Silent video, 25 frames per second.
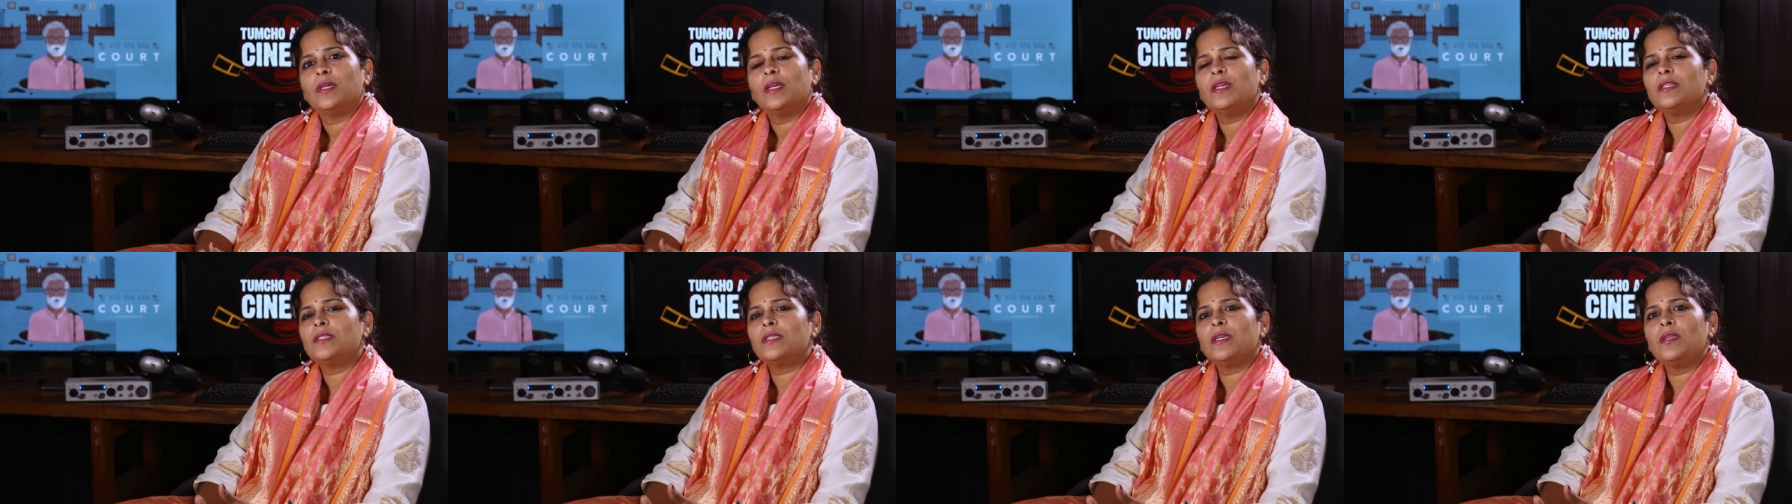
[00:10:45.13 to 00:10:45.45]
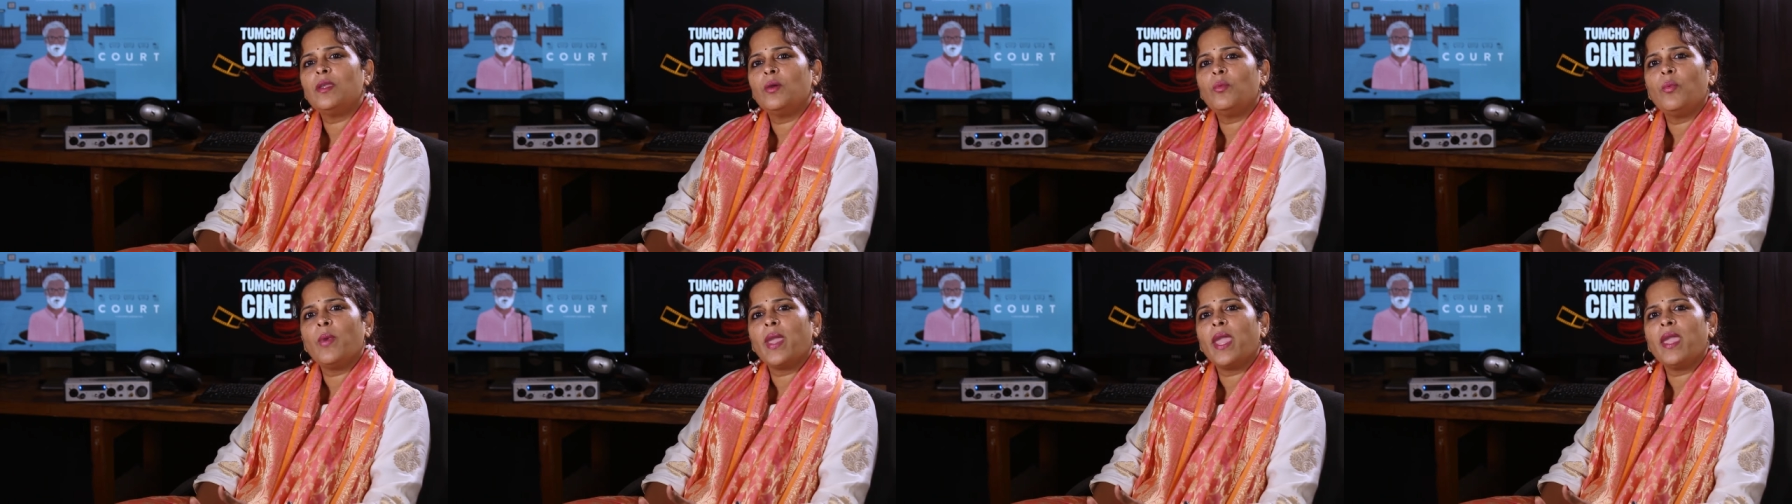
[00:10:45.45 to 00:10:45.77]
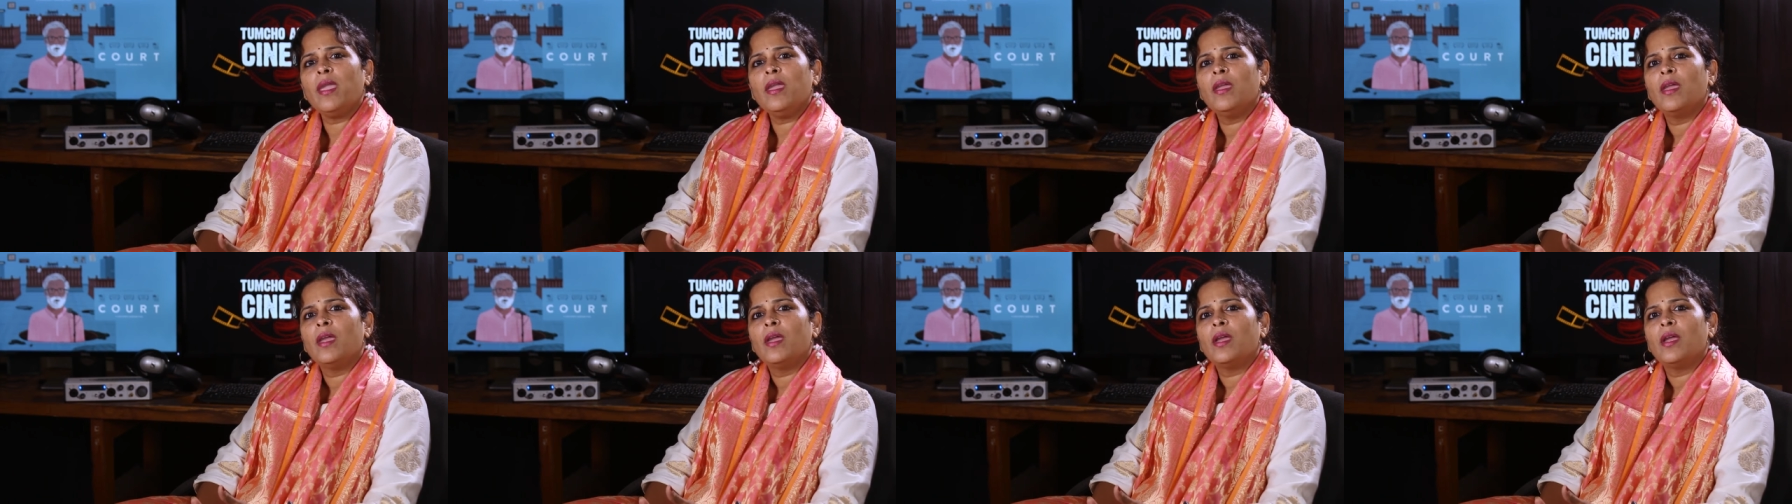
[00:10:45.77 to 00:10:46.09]
is in a way
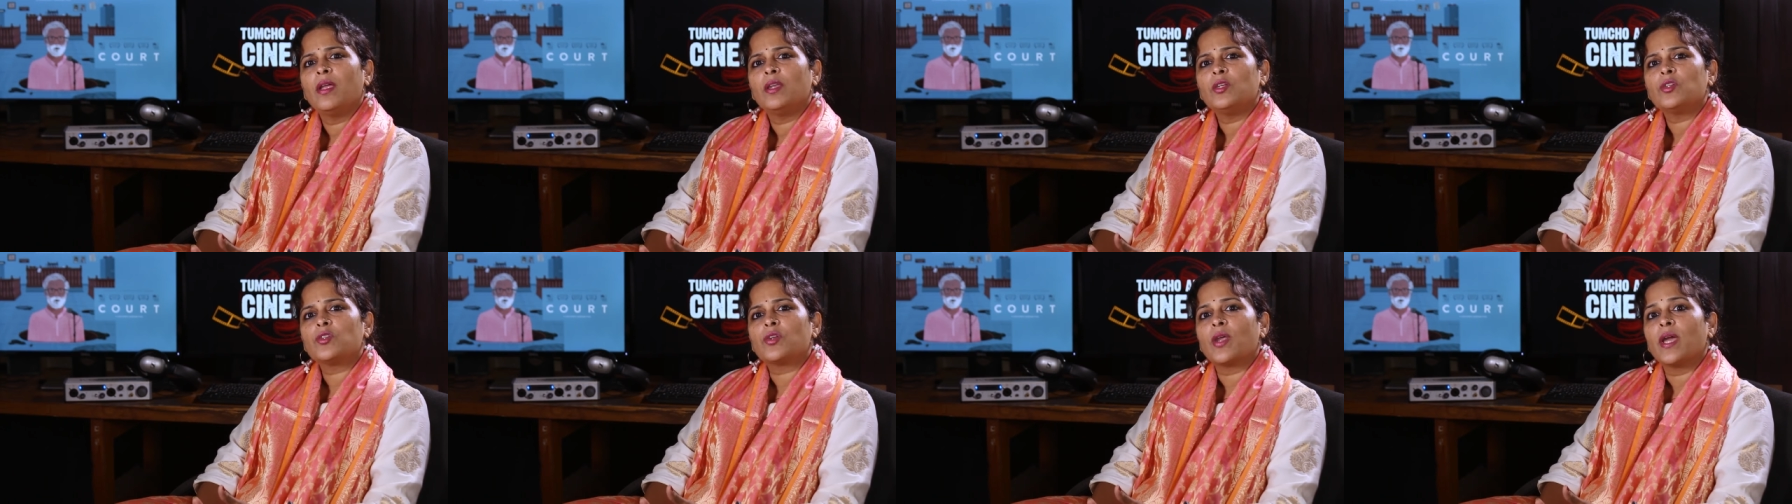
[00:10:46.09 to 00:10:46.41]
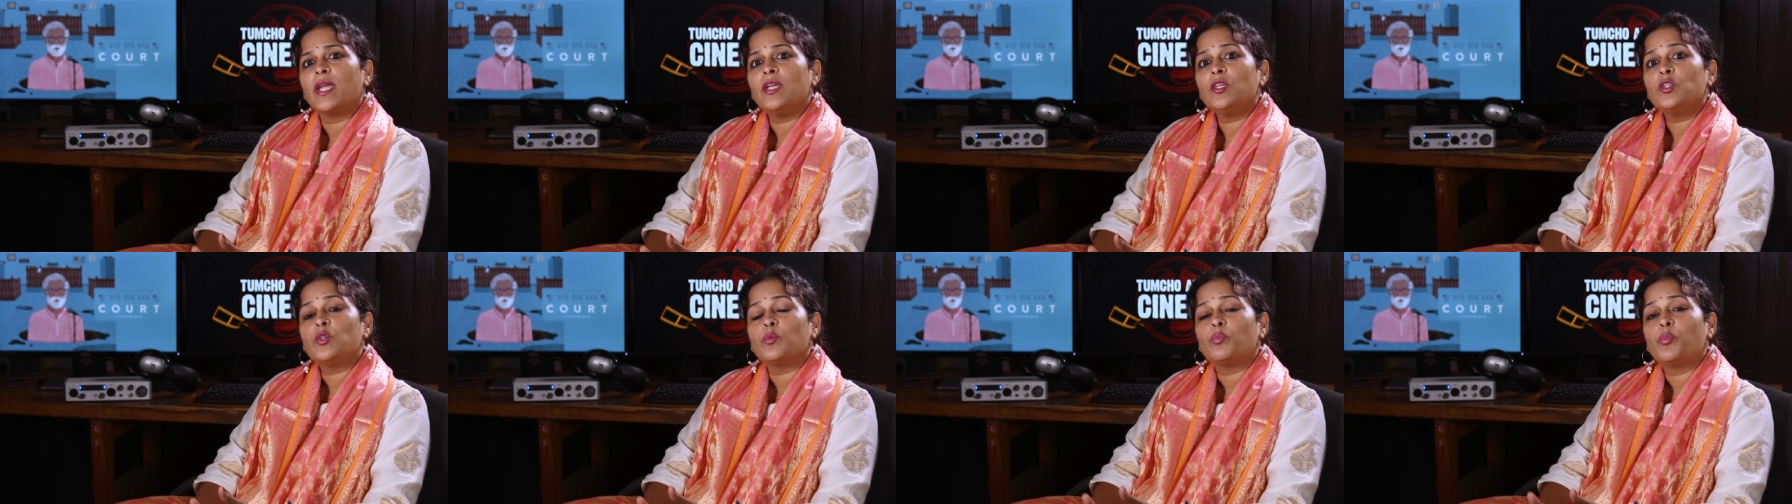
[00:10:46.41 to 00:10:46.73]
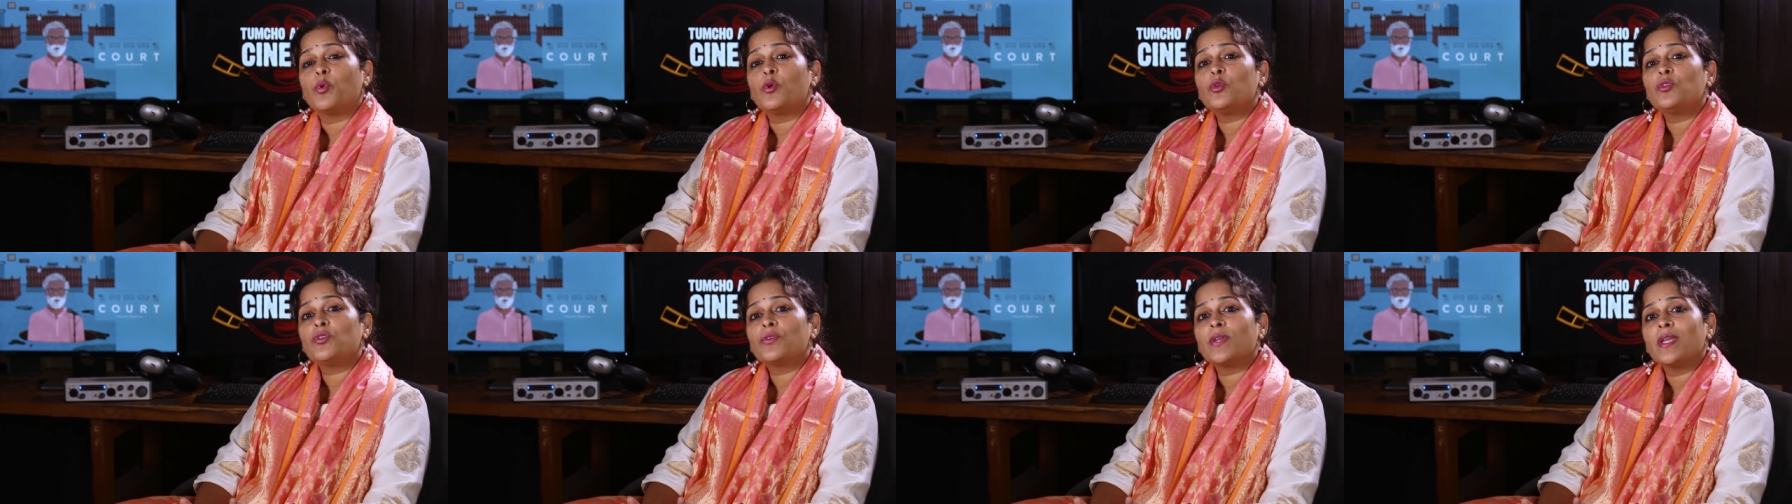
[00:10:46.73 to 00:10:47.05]
trying to
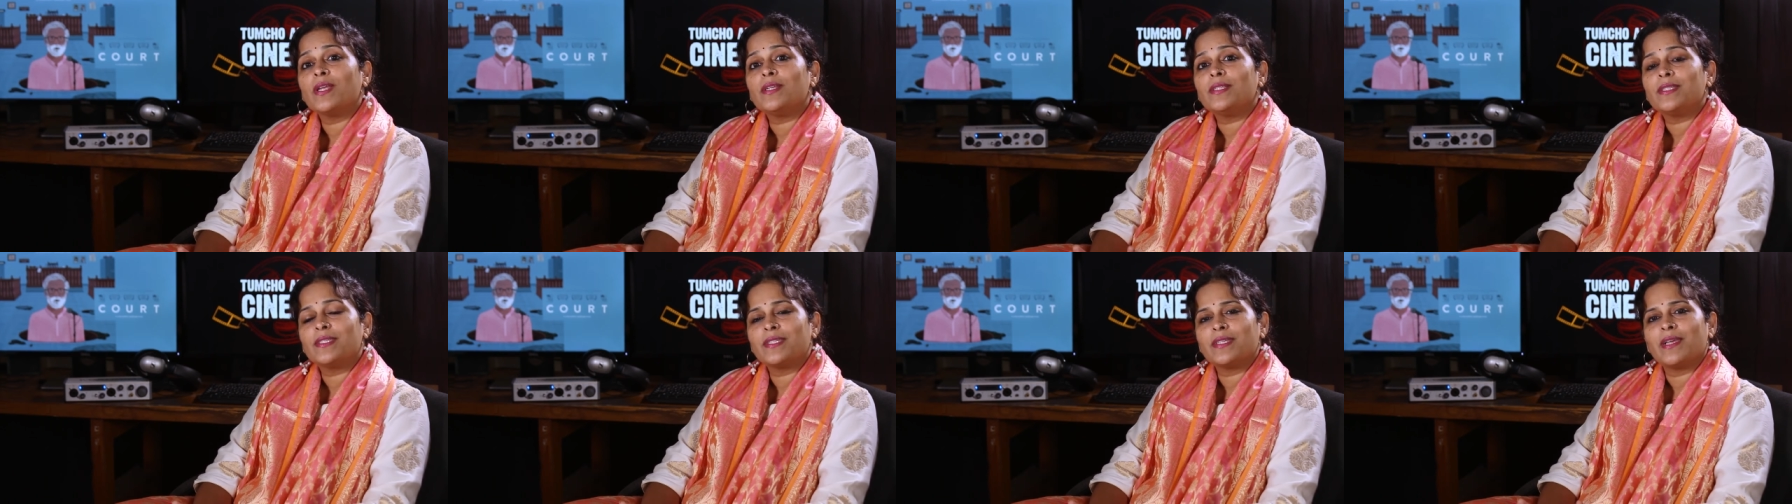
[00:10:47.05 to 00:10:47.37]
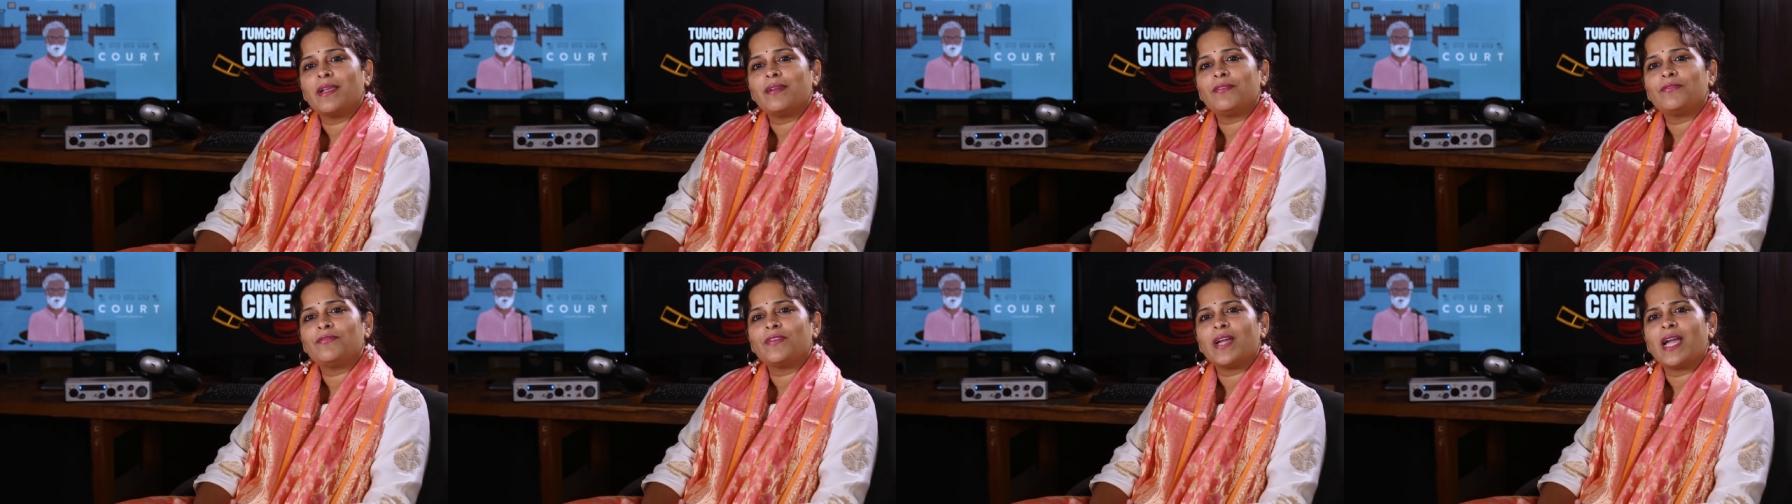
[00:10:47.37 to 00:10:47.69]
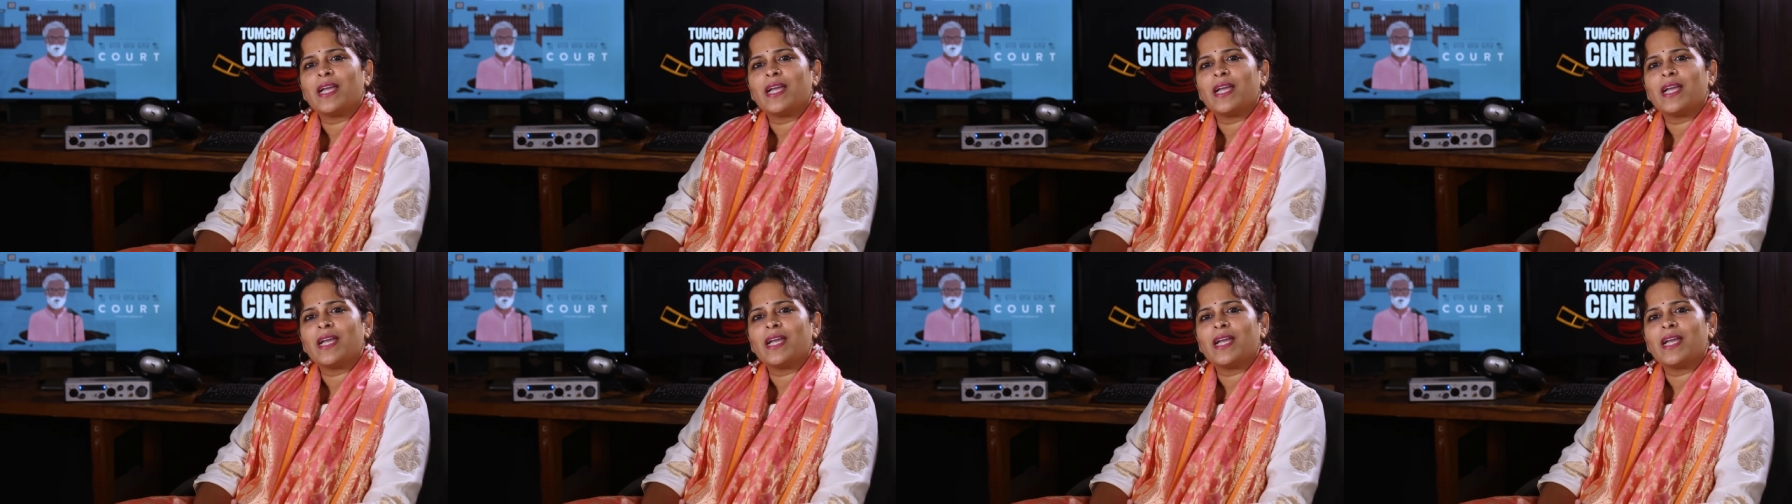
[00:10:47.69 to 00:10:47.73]
portray itself